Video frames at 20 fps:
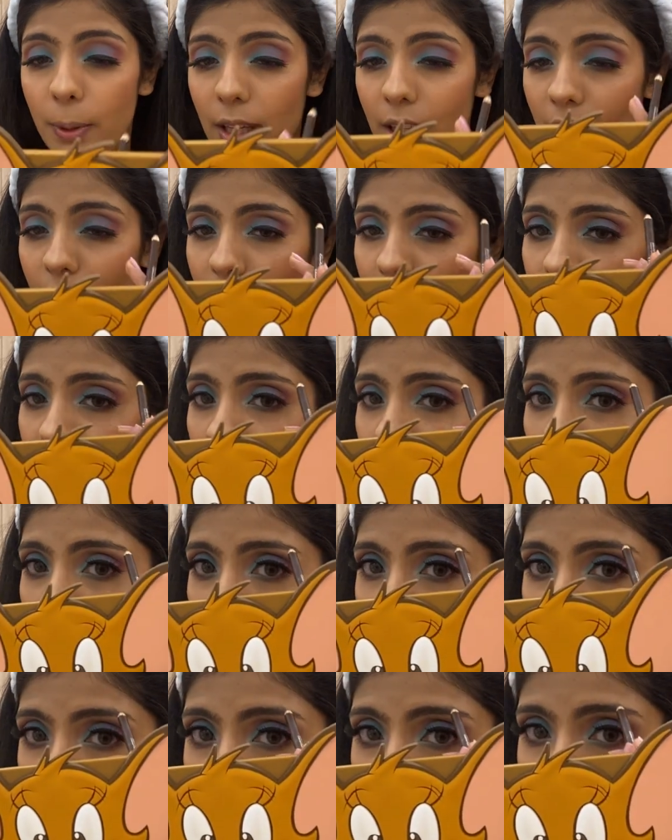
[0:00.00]
well.
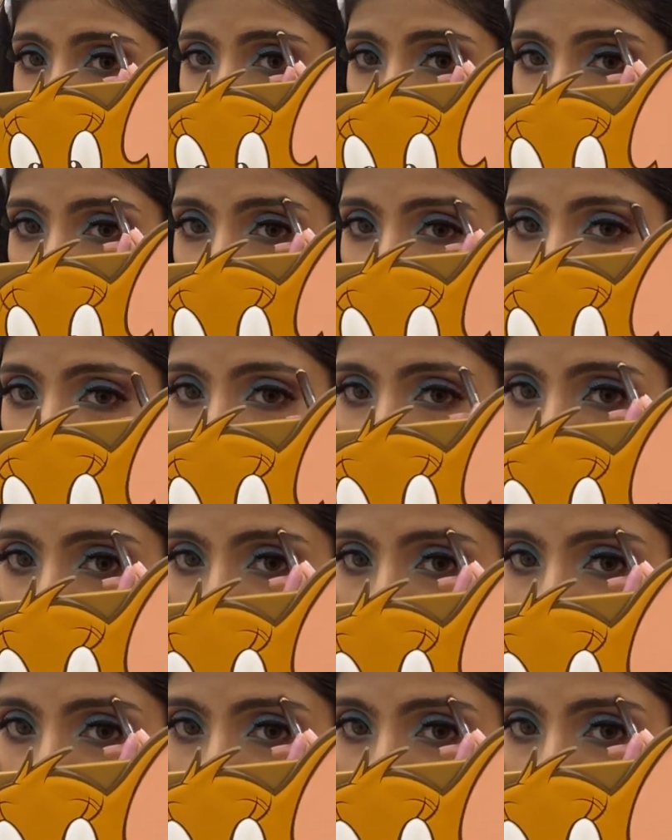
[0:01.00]
I can work with it.